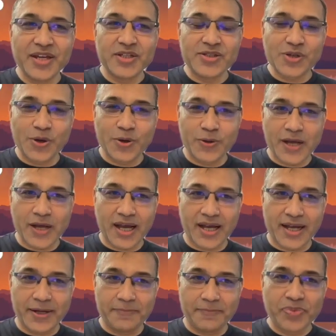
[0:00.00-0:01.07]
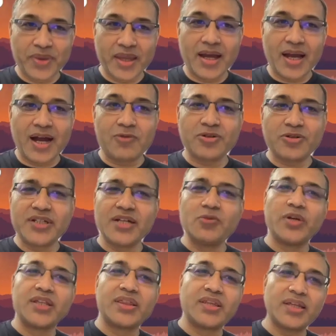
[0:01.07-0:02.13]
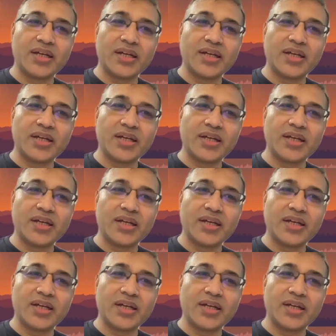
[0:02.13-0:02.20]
So how to deal with